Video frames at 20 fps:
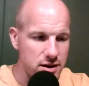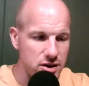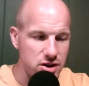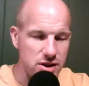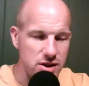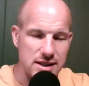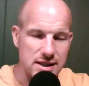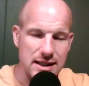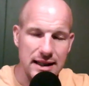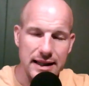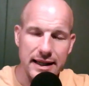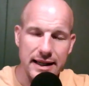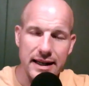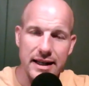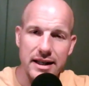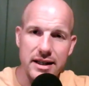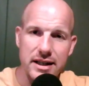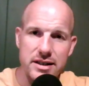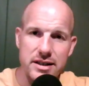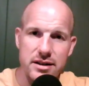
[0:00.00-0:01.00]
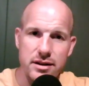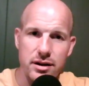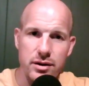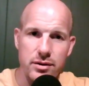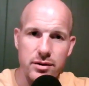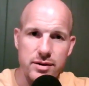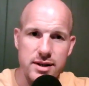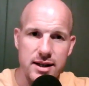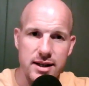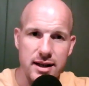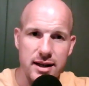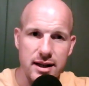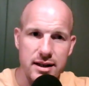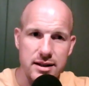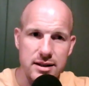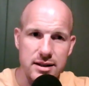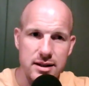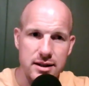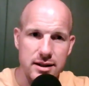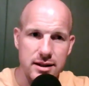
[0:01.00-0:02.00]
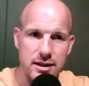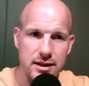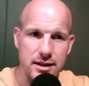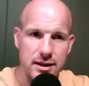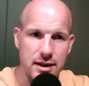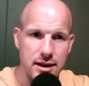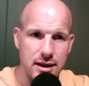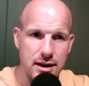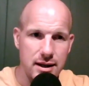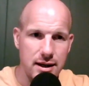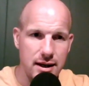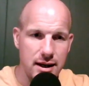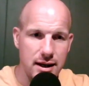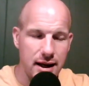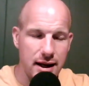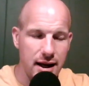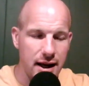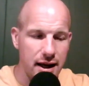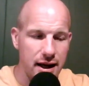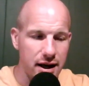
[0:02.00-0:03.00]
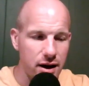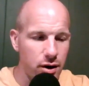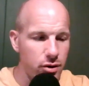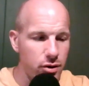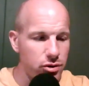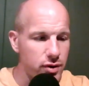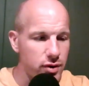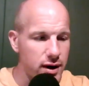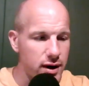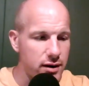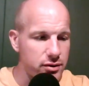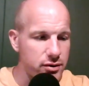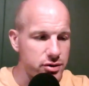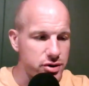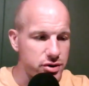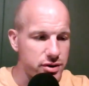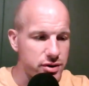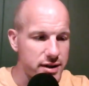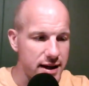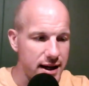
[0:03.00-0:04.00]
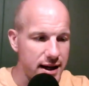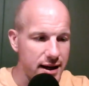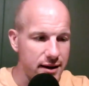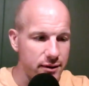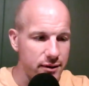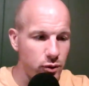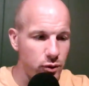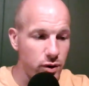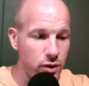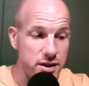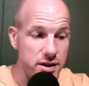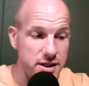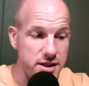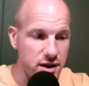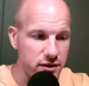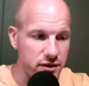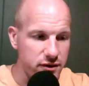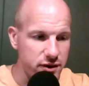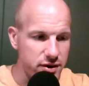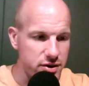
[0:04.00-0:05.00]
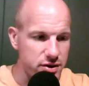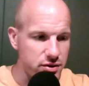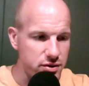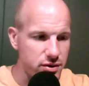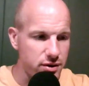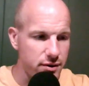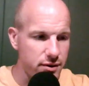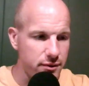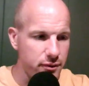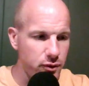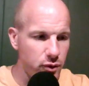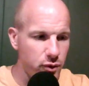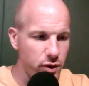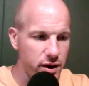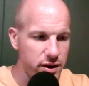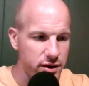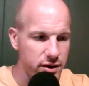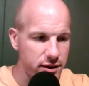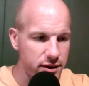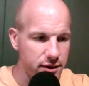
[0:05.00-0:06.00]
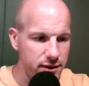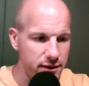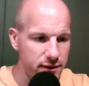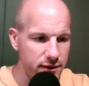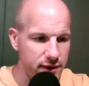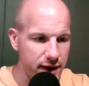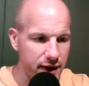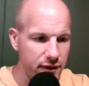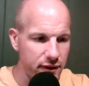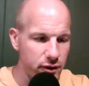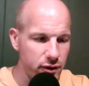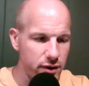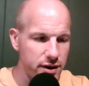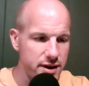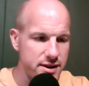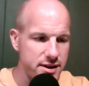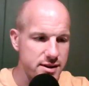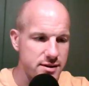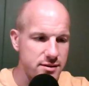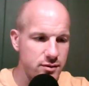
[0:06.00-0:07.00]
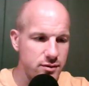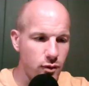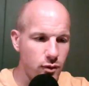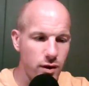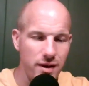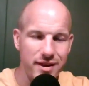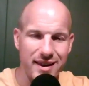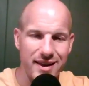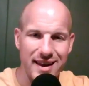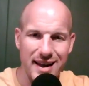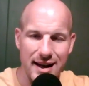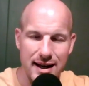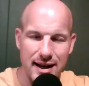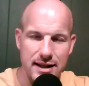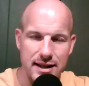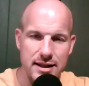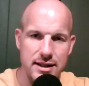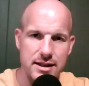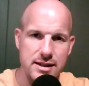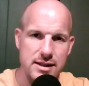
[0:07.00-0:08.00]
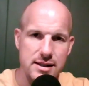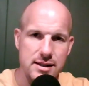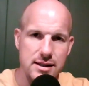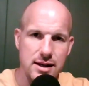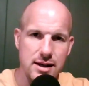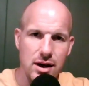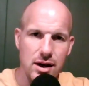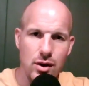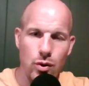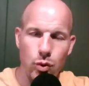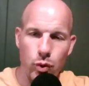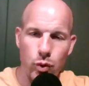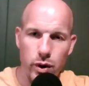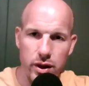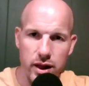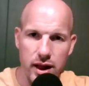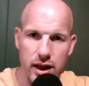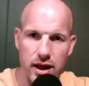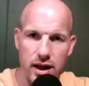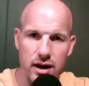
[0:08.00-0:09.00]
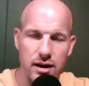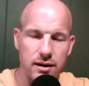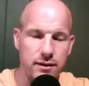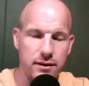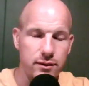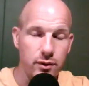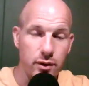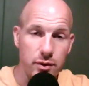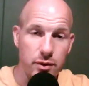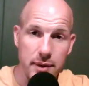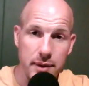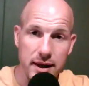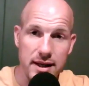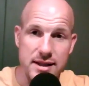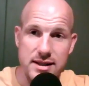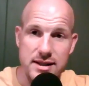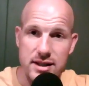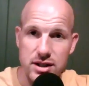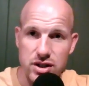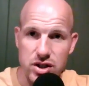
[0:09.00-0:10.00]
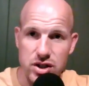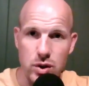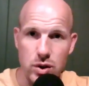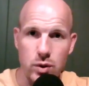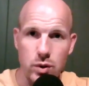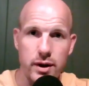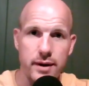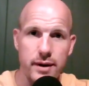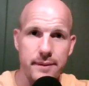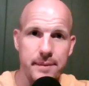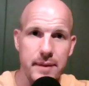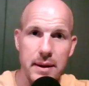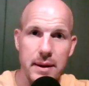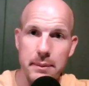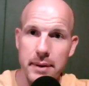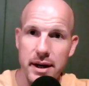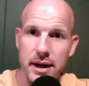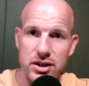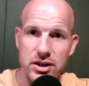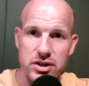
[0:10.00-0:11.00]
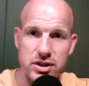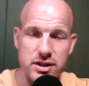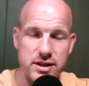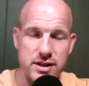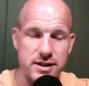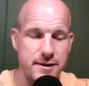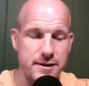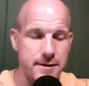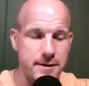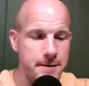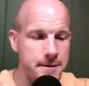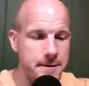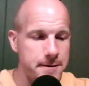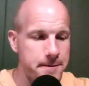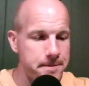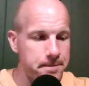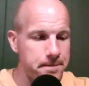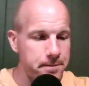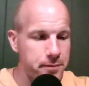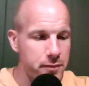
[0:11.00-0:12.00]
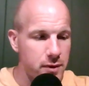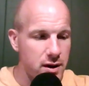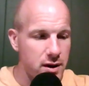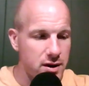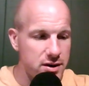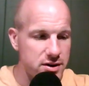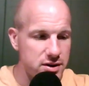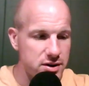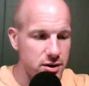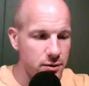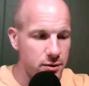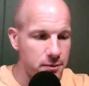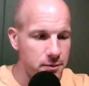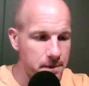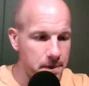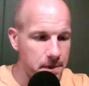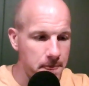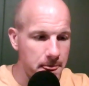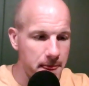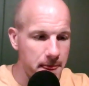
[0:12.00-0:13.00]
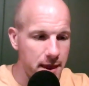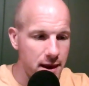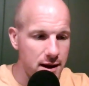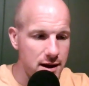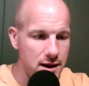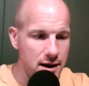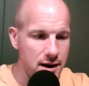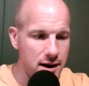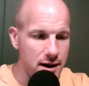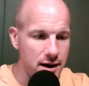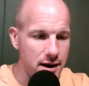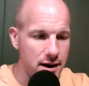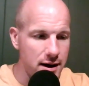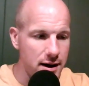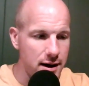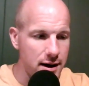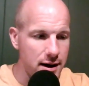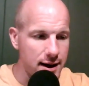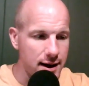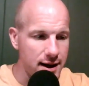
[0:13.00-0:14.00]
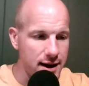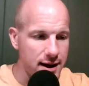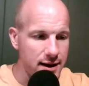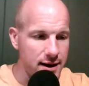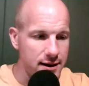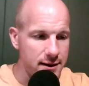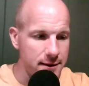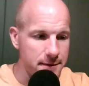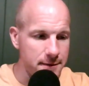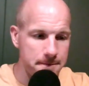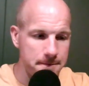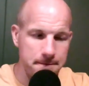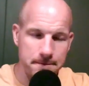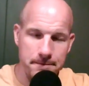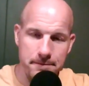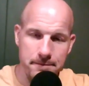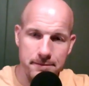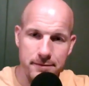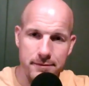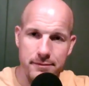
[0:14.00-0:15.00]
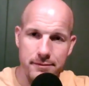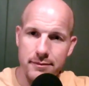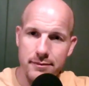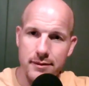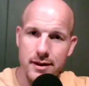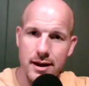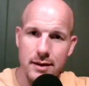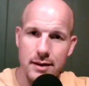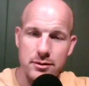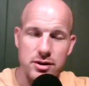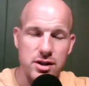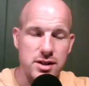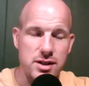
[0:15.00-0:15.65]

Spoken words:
just lean into those and go throughout your day with self-control, with faithfulness, with kindness, with love, with peace and joy and patience. So again, I'm